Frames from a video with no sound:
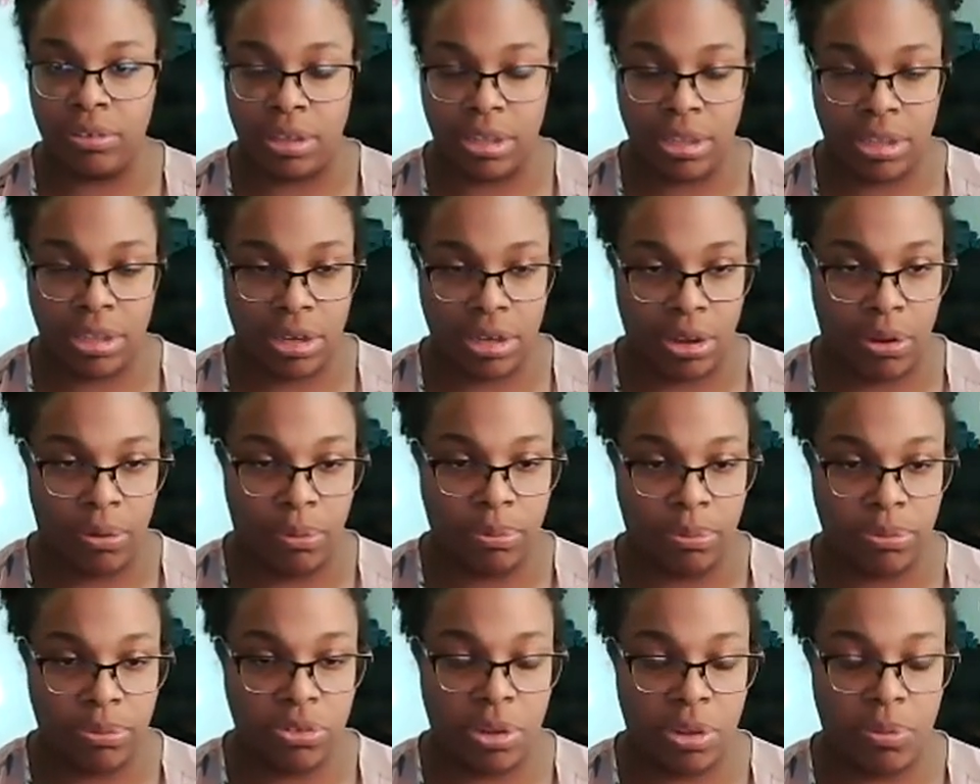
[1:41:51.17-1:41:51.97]
you
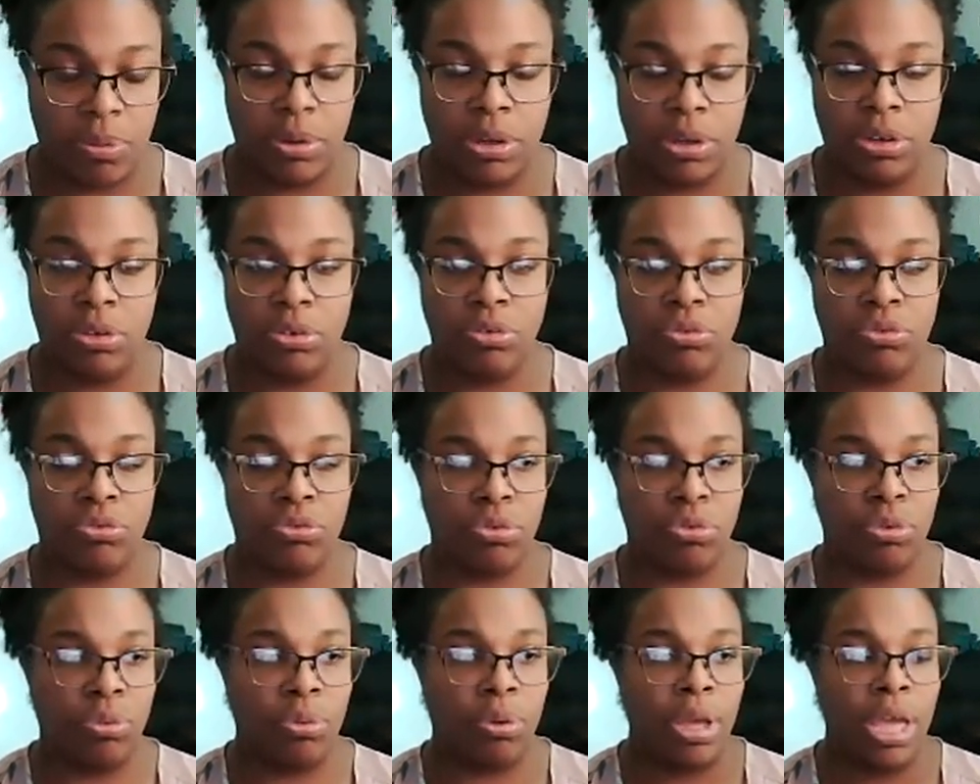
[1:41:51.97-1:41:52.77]
know someone who
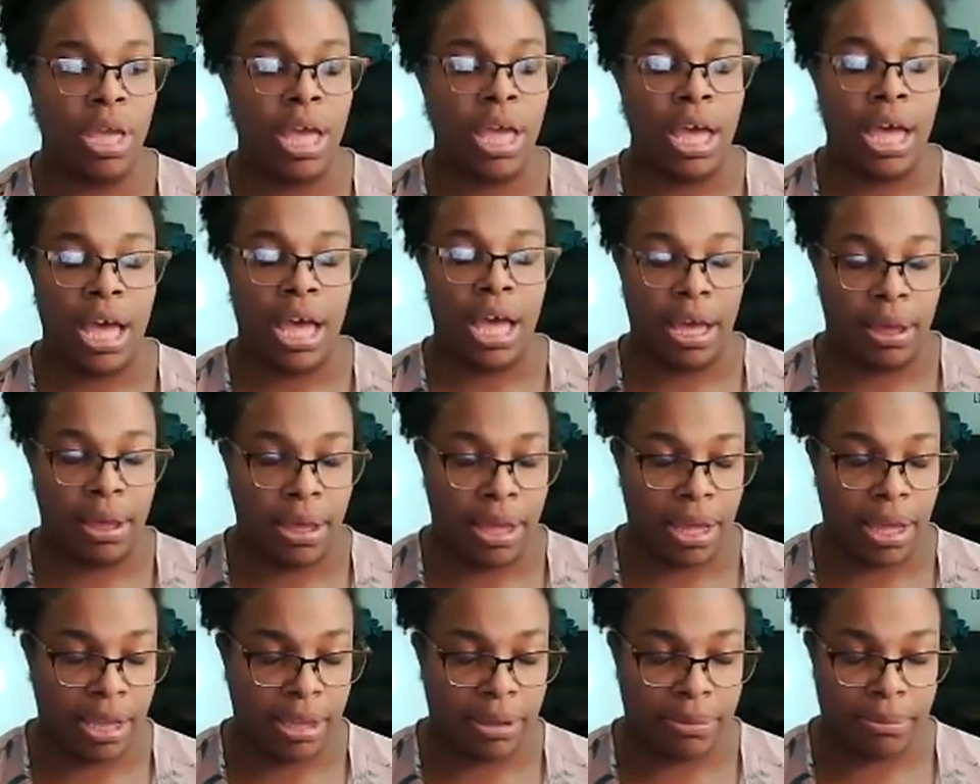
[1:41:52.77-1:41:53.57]
drew
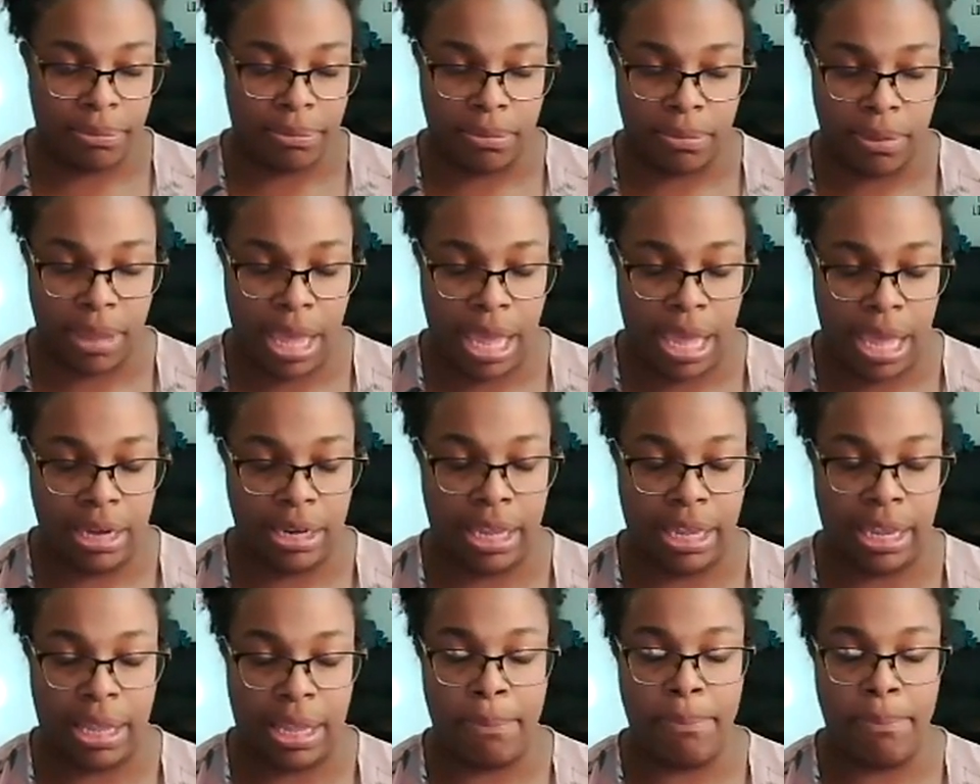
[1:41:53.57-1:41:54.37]
uh, um, had
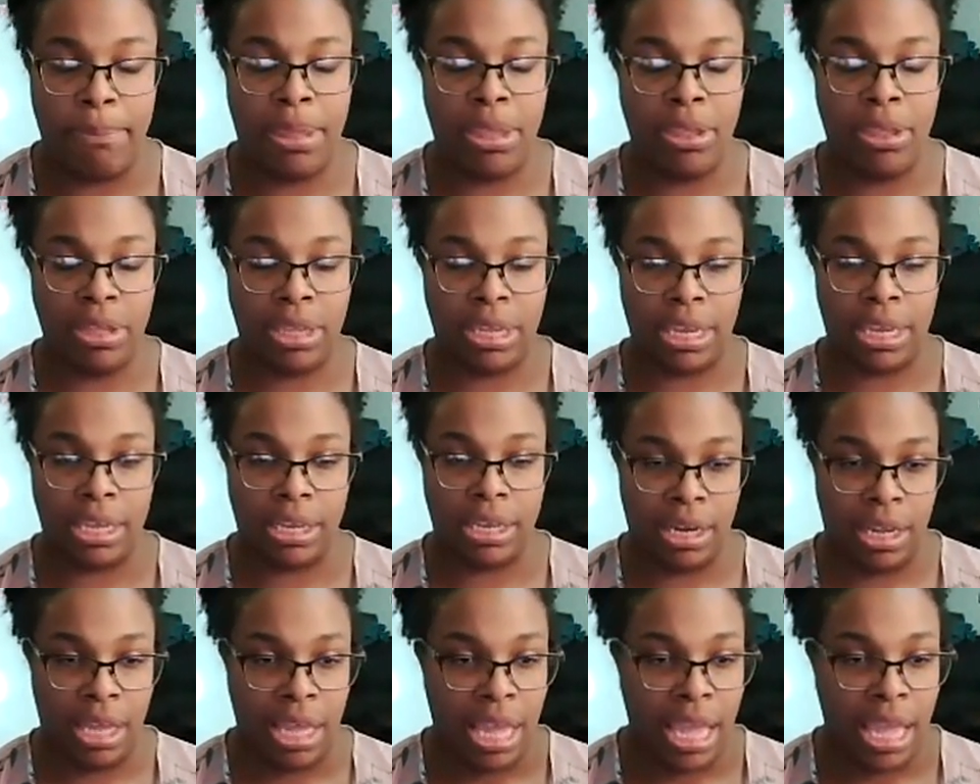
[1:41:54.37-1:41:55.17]
like a
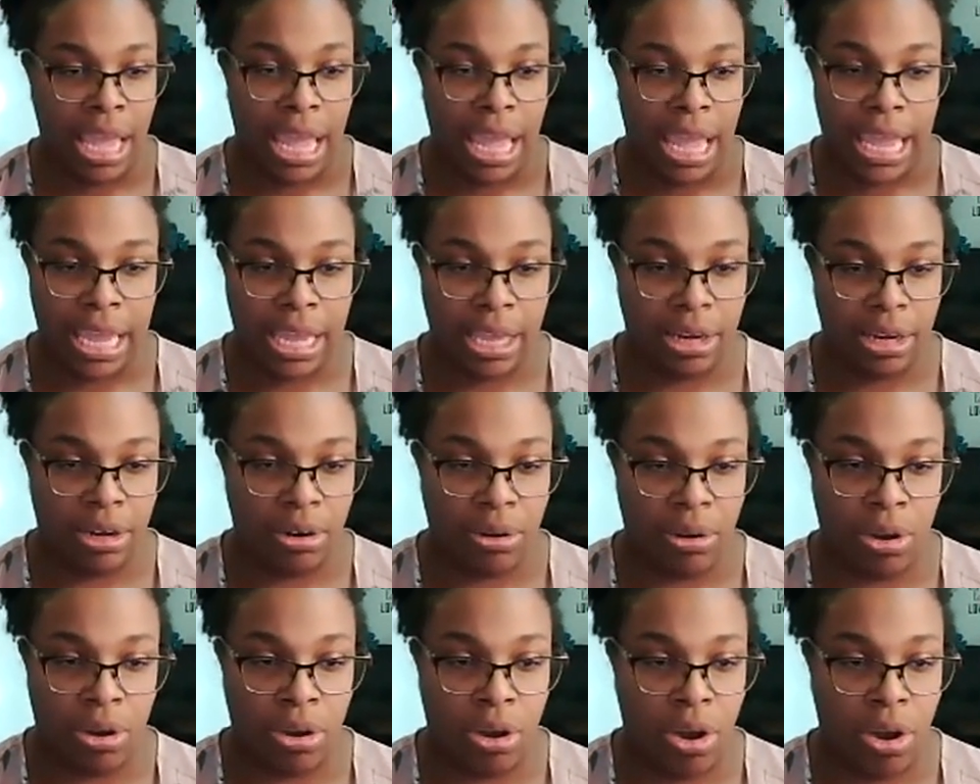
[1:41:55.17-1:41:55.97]
million
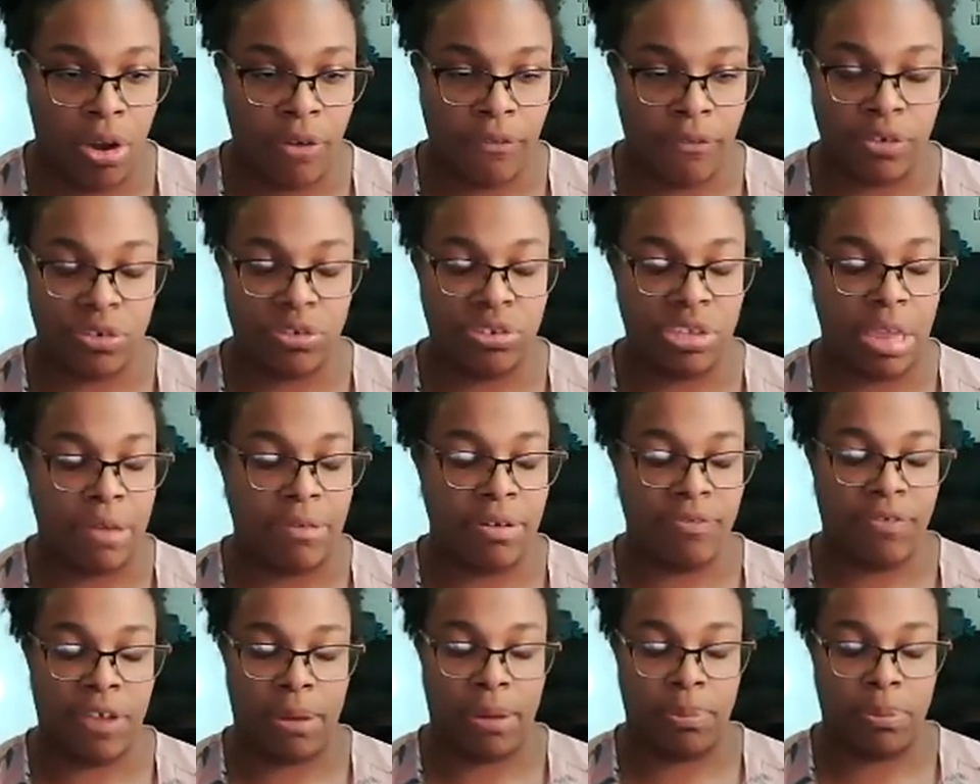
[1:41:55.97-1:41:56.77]
and over
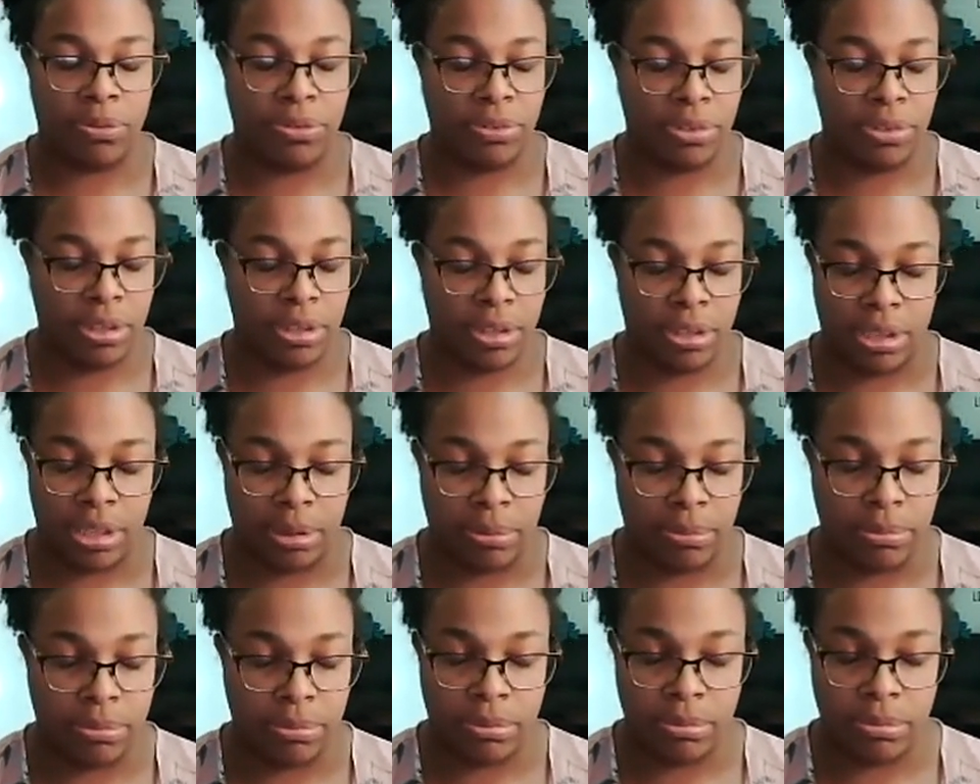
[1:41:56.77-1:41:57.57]
75% of
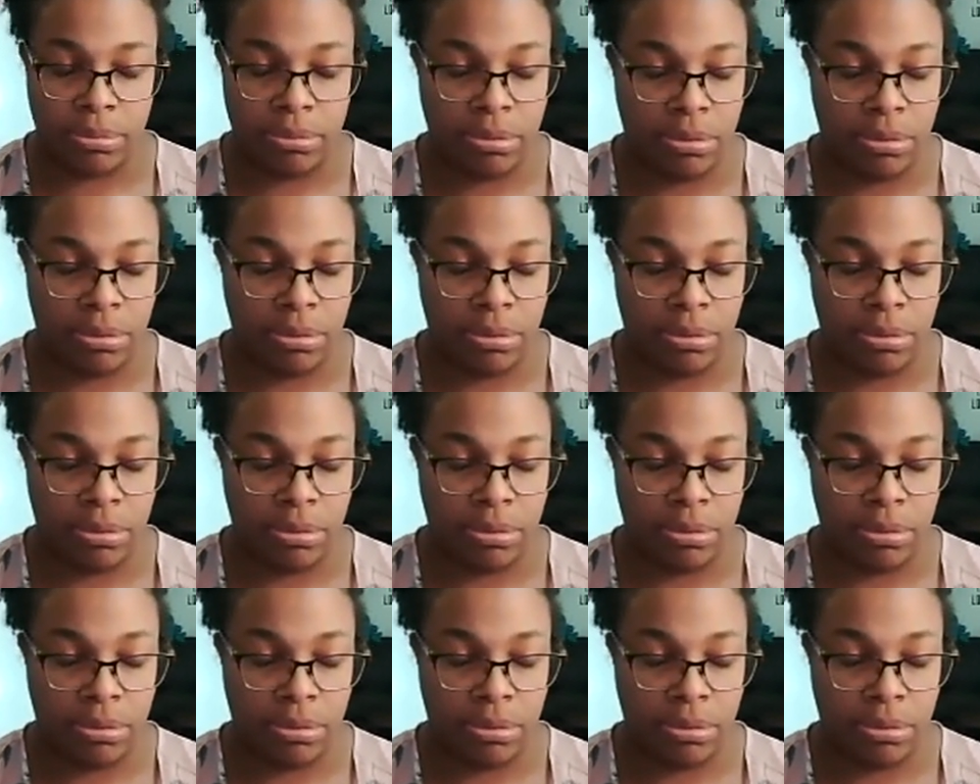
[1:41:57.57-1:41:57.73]
them